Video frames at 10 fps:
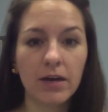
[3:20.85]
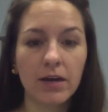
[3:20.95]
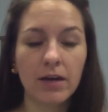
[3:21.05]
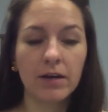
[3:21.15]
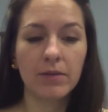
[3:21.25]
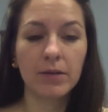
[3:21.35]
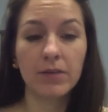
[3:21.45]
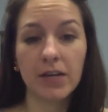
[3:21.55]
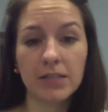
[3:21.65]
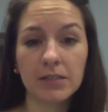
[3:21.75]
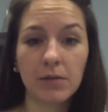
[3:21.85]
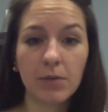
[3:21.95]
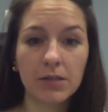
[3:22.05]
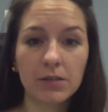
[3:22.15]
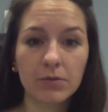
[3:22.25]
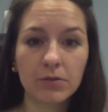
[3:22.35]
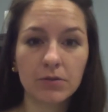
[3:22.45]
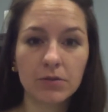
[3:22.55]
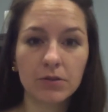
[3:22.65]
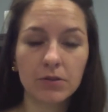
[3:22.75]
And if that's not
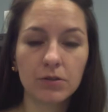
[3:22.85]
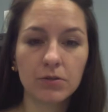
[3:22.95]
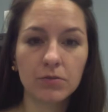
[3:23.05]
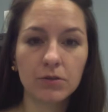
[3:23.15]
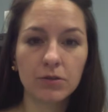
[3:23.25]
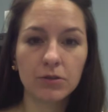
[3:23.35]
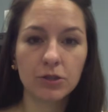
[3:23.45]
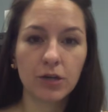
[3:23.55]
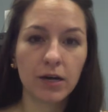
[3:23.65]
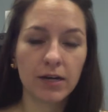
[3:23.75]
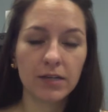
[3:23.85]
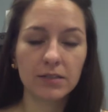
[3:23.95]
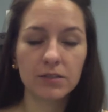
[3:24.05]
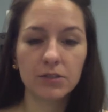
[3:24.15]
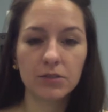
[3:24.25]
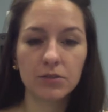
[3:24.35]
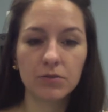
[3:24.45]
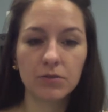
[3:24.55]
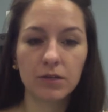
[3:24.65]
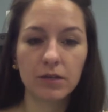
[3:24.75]
possible, you would try
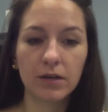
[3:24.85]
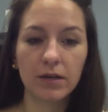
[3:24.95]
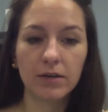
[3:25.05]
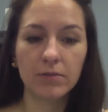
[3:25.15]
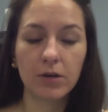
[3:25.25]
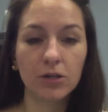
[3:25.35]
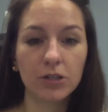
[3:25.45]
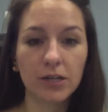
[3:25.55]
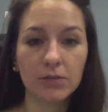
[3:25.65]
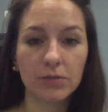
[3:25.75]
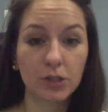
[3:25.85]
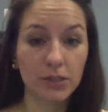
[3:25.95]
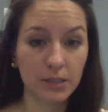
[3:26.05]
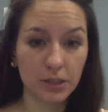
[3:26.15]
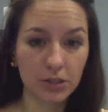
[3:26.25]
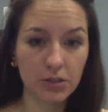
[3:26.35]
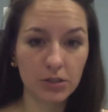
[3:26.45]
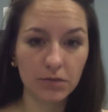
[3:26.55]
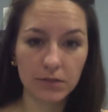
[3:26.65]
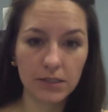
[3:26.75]
to contract with translation
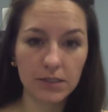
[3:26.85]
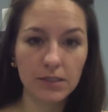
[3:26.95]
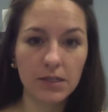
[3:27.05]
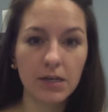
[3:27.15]
services